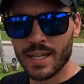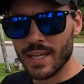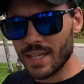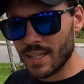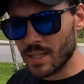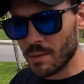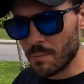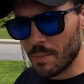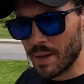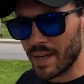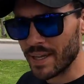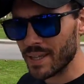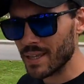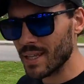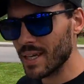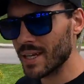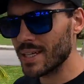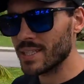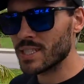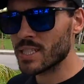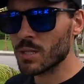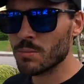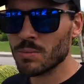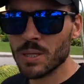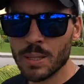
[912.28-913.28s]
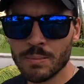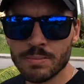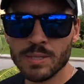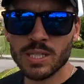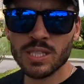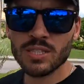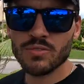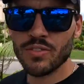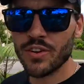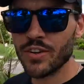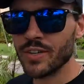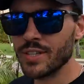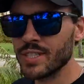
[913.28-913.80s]
in the mainland, sometimes
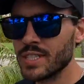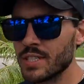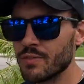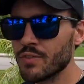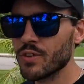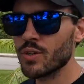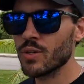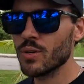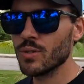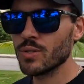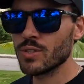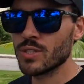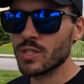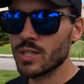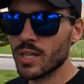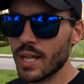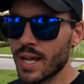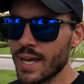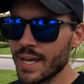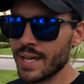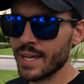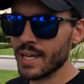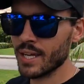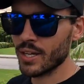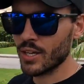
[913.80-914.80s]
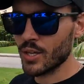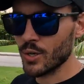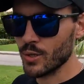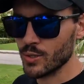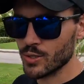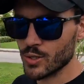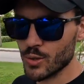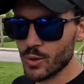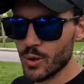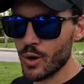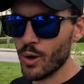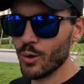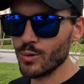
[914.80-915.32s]
it's very difficult to like go
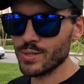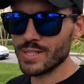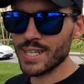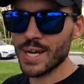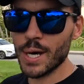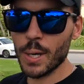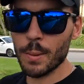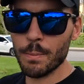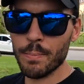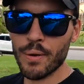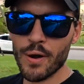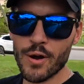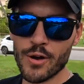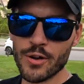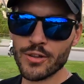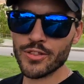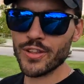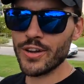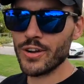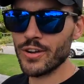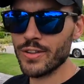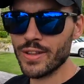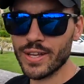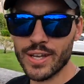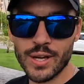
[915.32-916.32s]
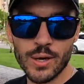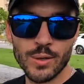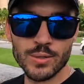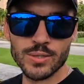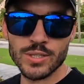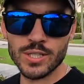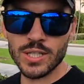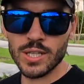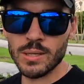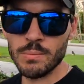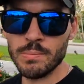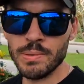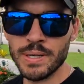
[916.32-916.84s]
to a hotel, park there, and then go
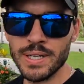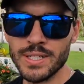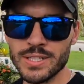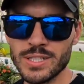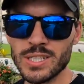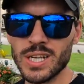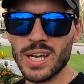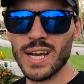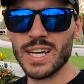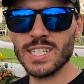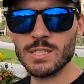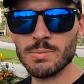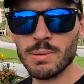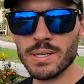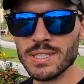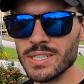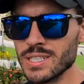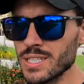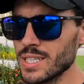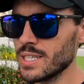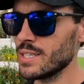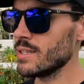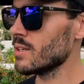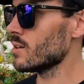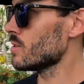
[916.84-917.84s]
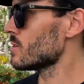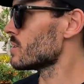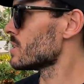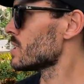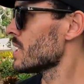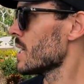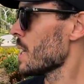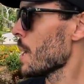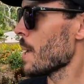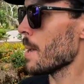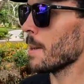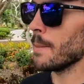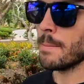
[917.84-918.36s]
to the beach. Especially in those
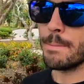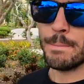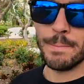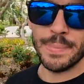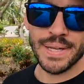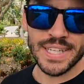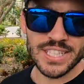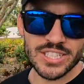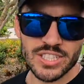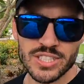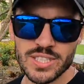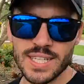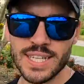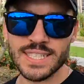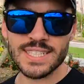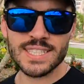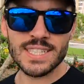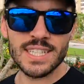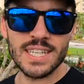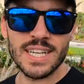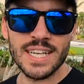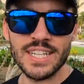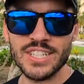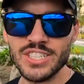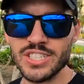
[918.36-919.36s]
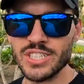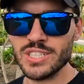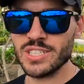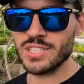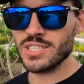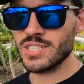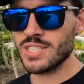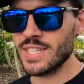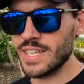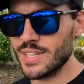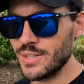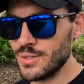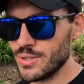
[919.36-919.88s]
beach
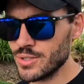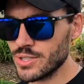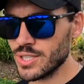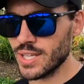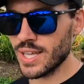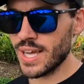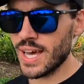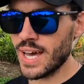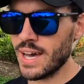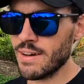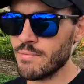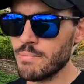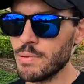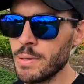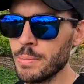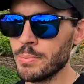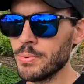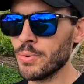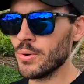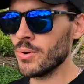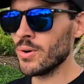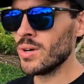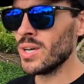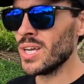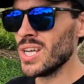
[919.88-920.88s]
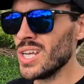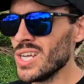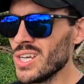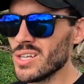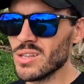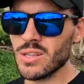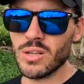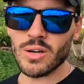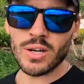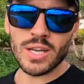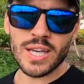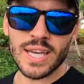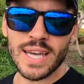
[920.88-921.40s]
destinations, they usually have people
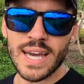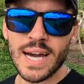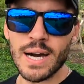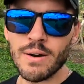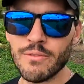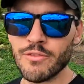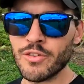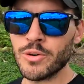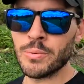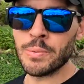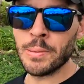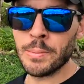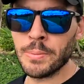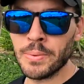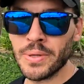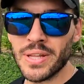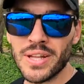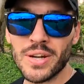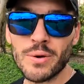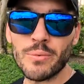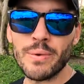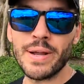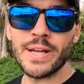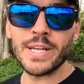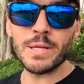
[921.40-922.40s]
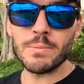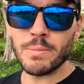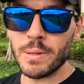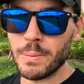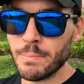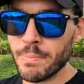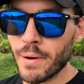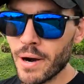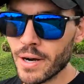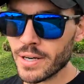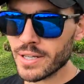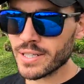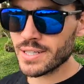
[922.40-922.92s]
looking out for people that are randomly
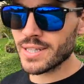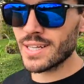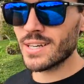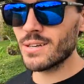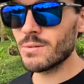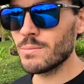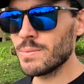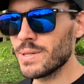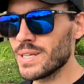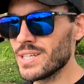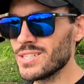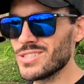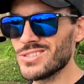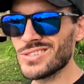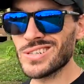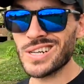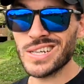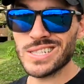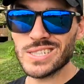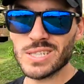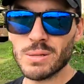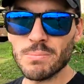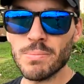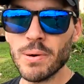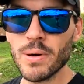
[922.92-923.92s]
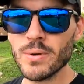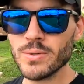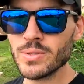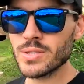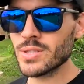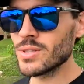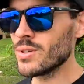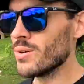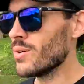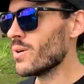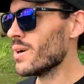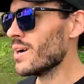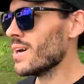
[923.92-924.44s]
parking there because you're not supposed
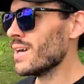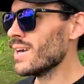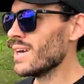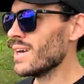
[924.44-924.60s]
to.